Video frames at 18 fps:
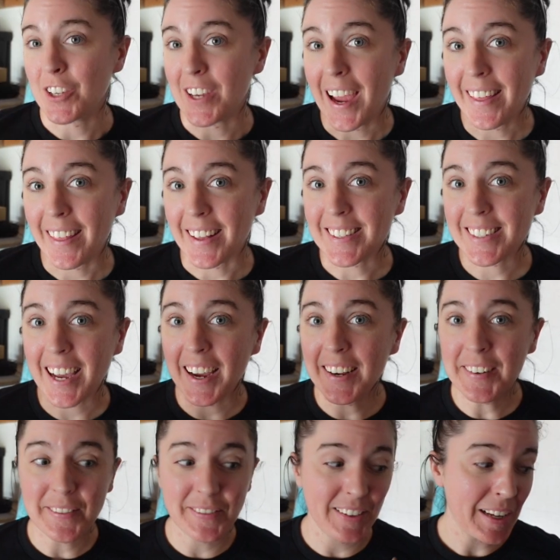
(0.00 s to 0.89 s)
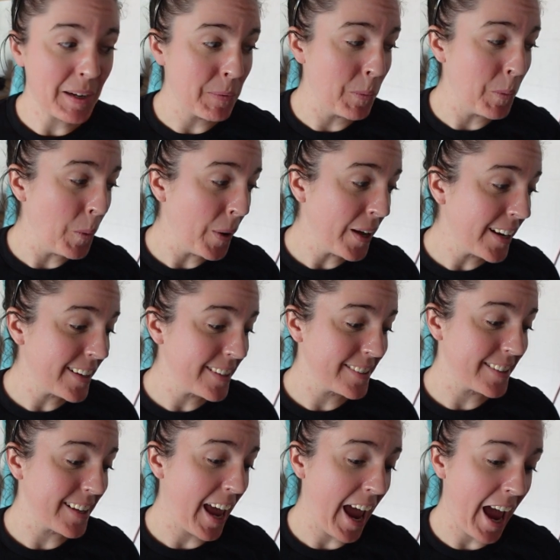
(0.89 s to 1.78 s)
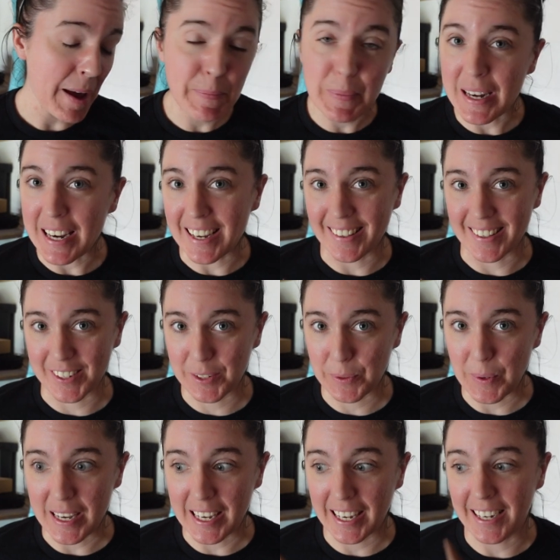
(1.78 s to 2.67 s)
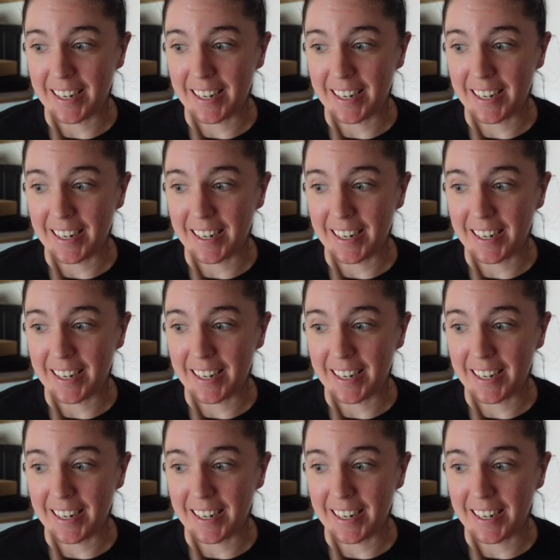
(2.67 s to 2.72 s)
So yeah, that's kind of like what is happening this week.